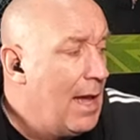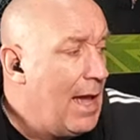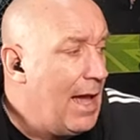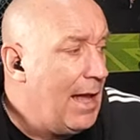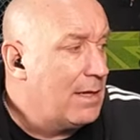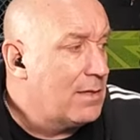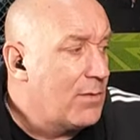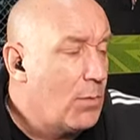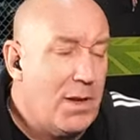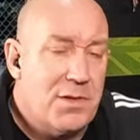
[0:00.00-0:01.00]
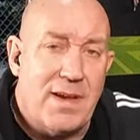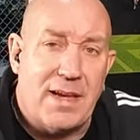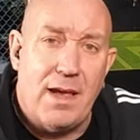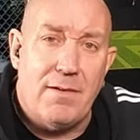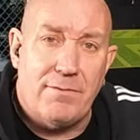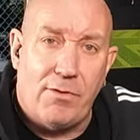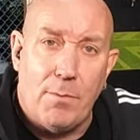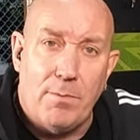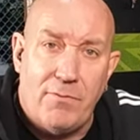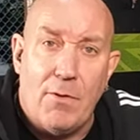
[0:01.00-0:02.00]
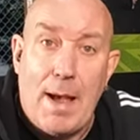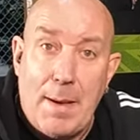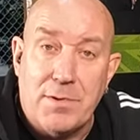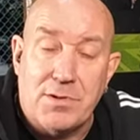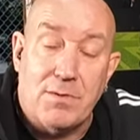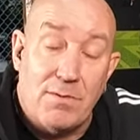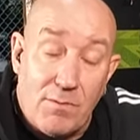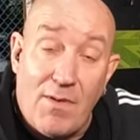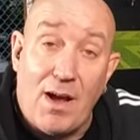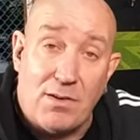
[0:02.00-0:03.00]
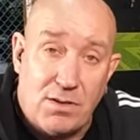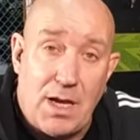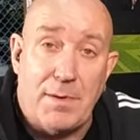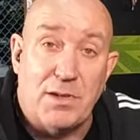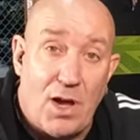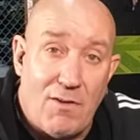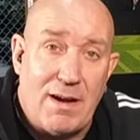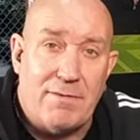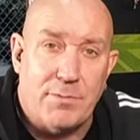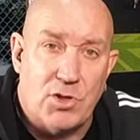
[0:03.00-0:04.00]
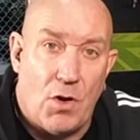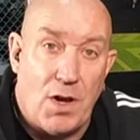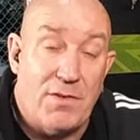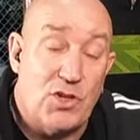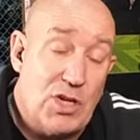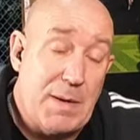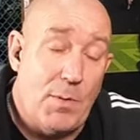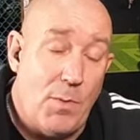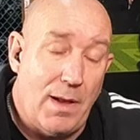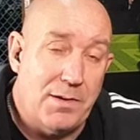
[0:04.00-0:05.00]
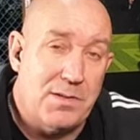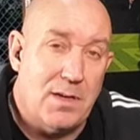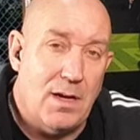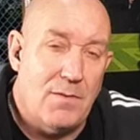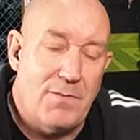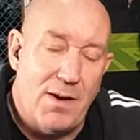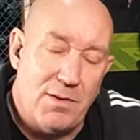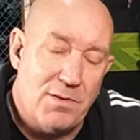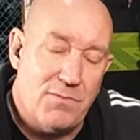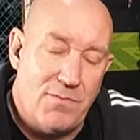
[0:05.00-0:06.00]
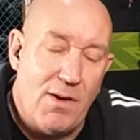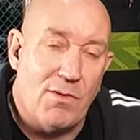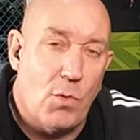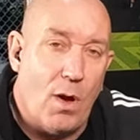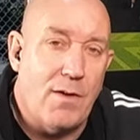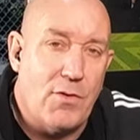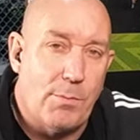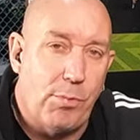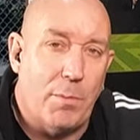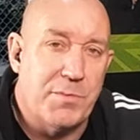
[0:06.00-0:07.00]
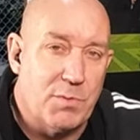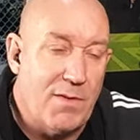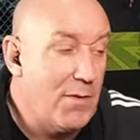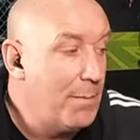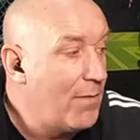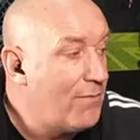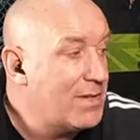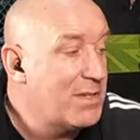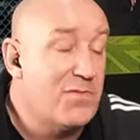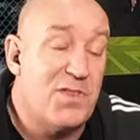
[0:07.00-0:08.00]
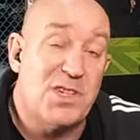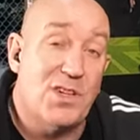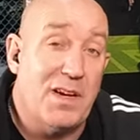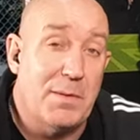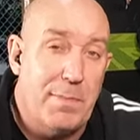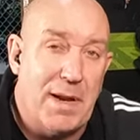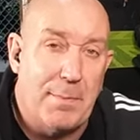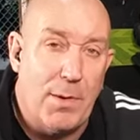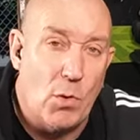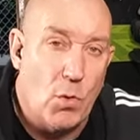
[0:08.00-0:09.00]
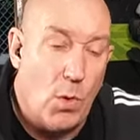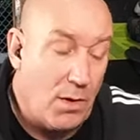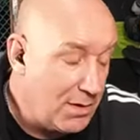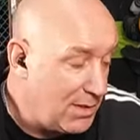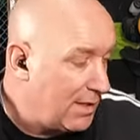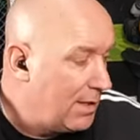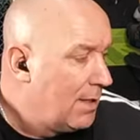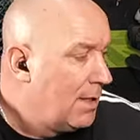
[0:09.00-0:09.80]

and the ones they get from Amazon that are coming directly from China, the cheaper ones, there are quite a few problems with them, but this is the slightly better build quality.